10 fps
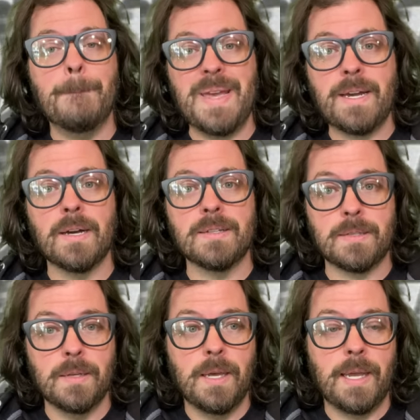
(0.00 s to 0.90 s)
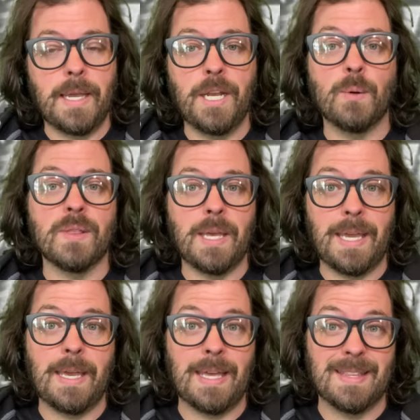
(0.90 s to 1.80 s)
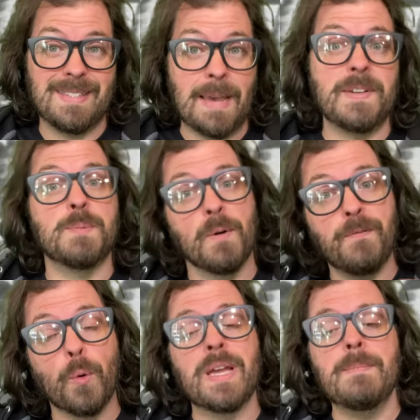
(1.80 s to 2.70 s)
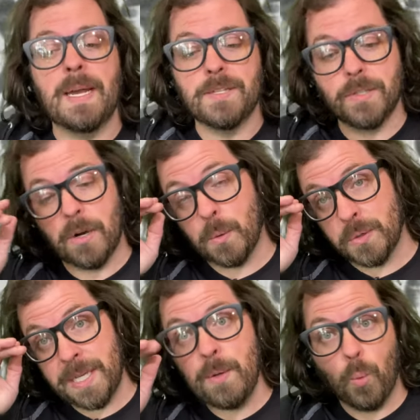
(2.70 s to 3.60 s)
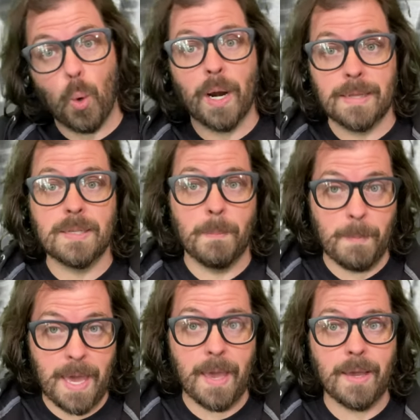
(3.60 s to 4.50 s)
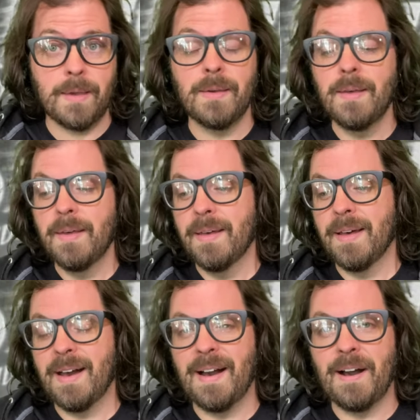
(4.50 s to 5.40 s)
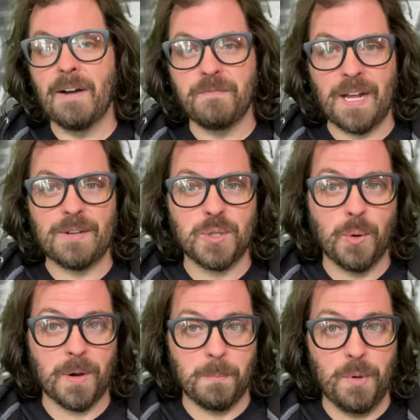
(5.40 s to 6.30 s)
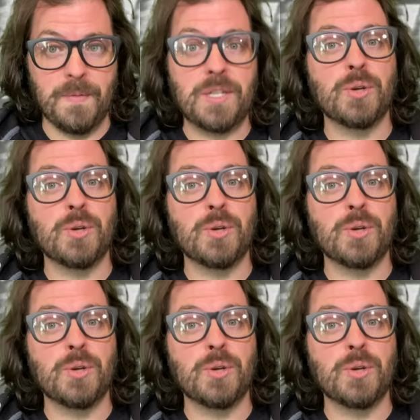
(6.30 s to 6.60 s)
because, you know, in the 70s, before he made Star Wars, he wanted to make a Flash Gordon movie.